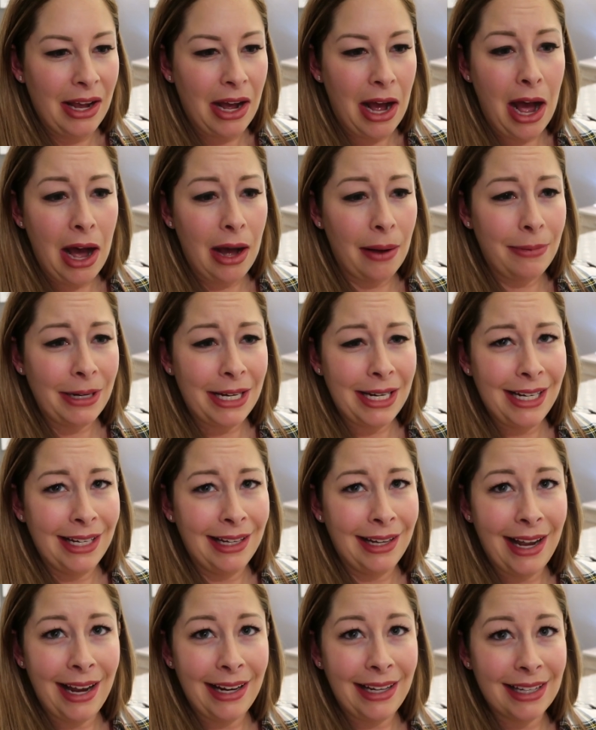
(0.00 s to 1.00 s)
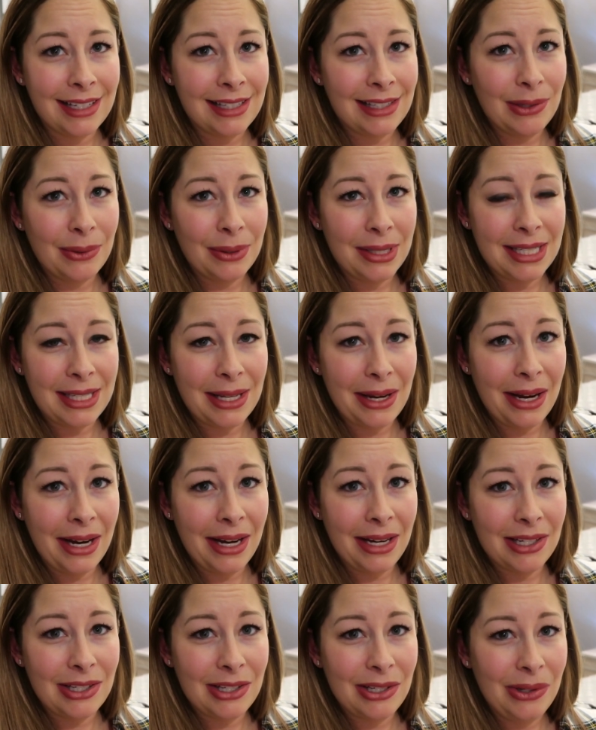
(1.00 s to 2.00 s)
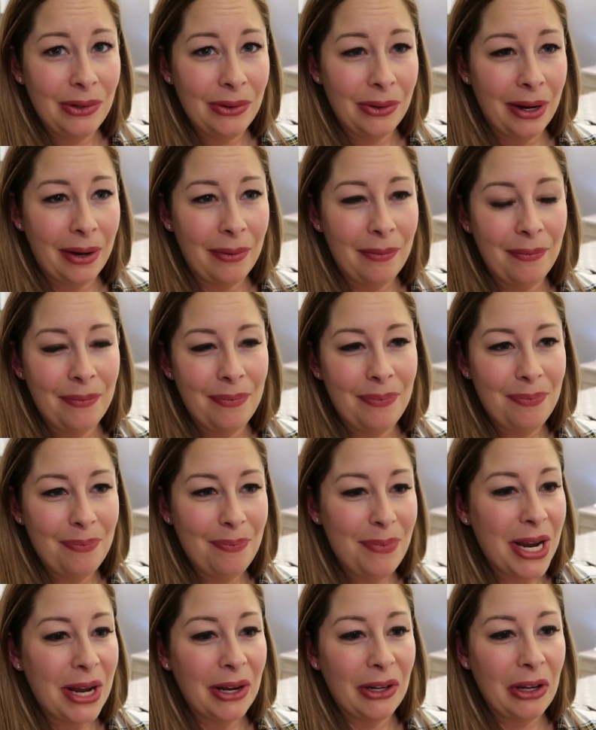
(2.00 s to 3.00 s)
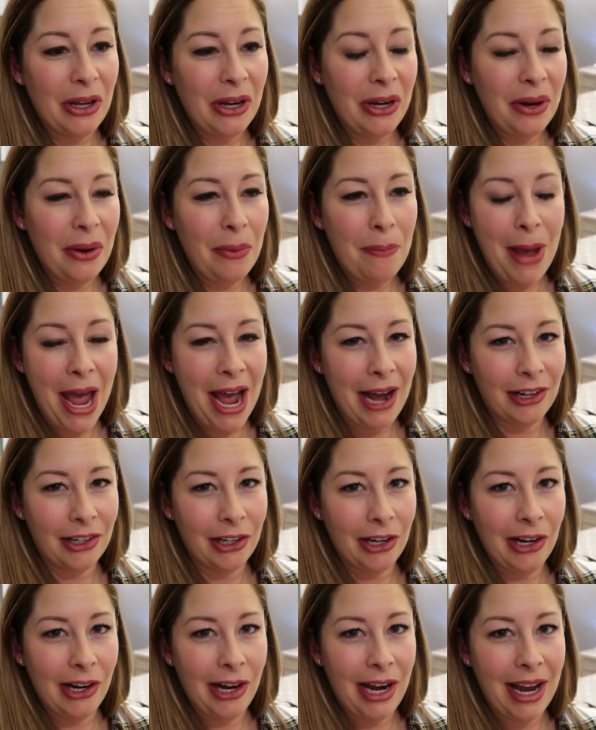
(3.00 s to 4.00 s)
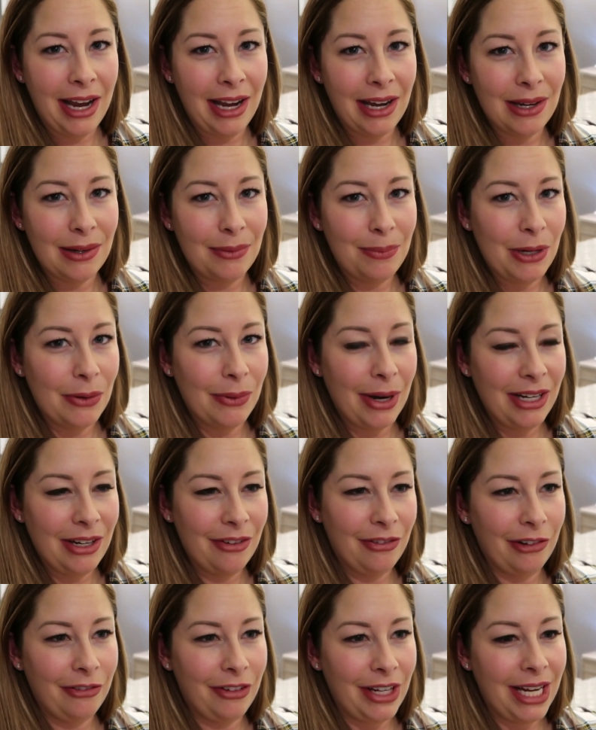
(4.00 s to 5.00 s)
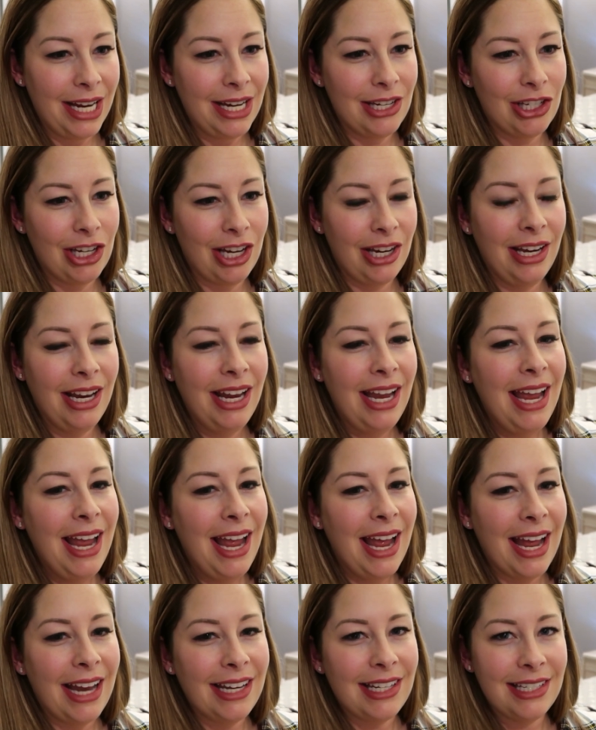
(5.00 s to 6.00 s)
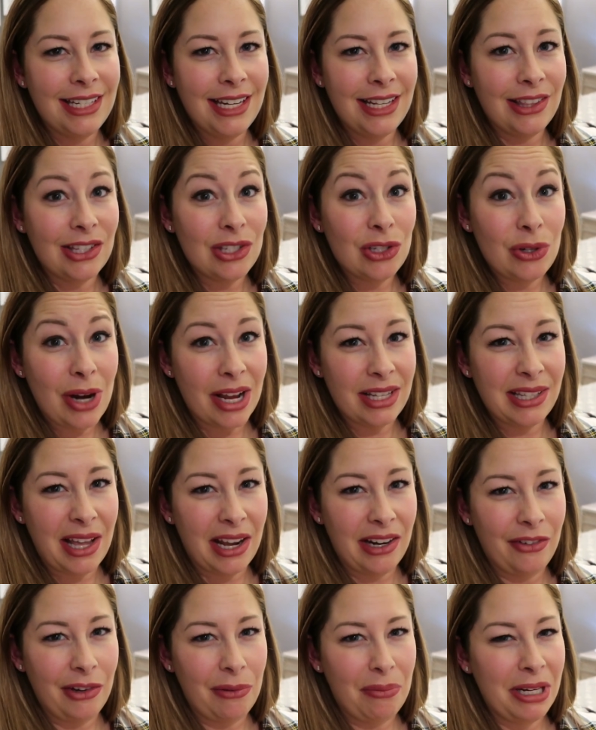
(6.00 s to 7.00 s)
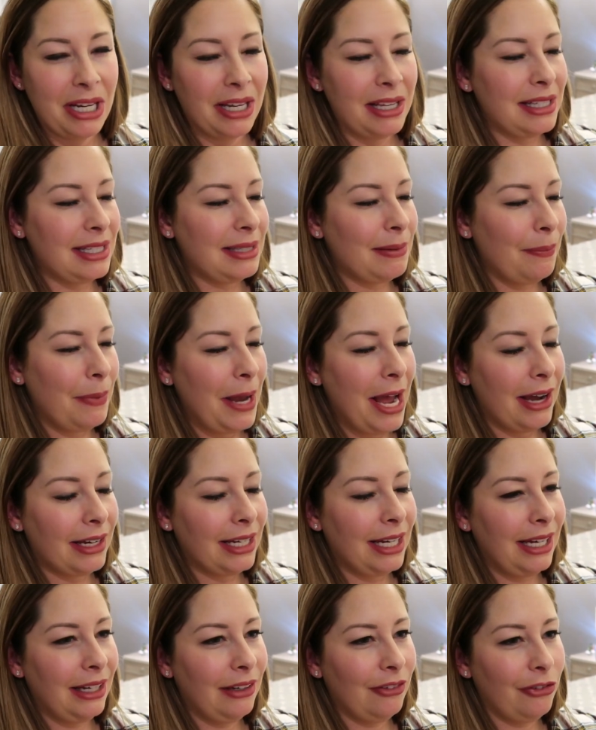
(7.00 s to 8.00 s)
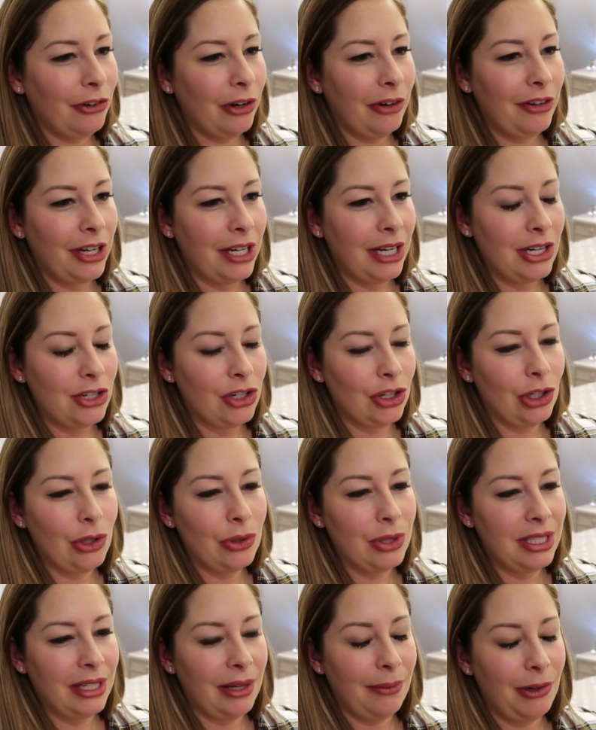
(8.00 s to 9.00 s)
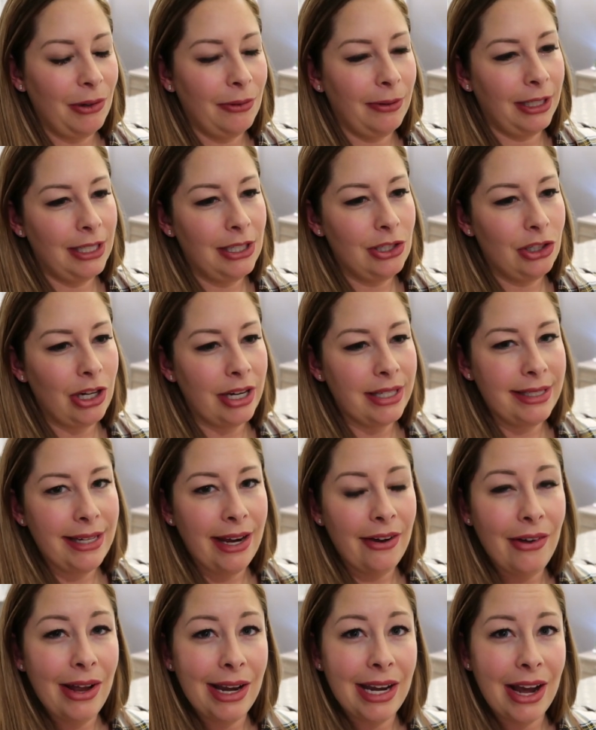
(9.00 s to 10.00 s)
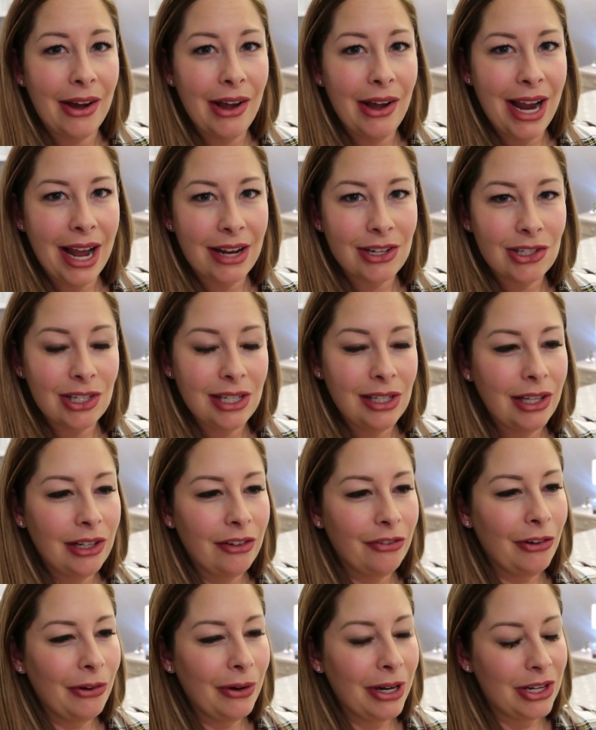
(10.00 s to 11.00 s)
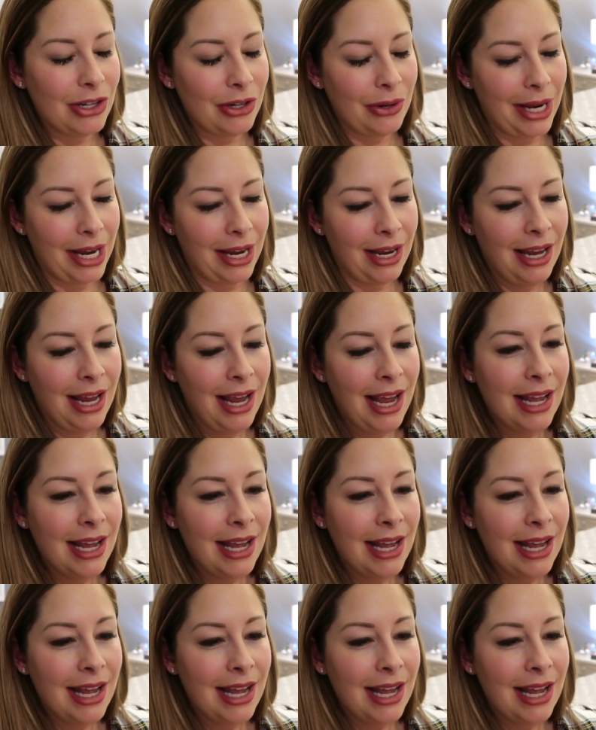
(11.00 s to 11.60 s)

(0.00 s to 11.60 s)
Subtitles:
hobby, I guess you would say, to be a good packer and be ready for vacation and to take the stress out of it, because packing for vacation used to get me really stressed out, and actually look forward to it.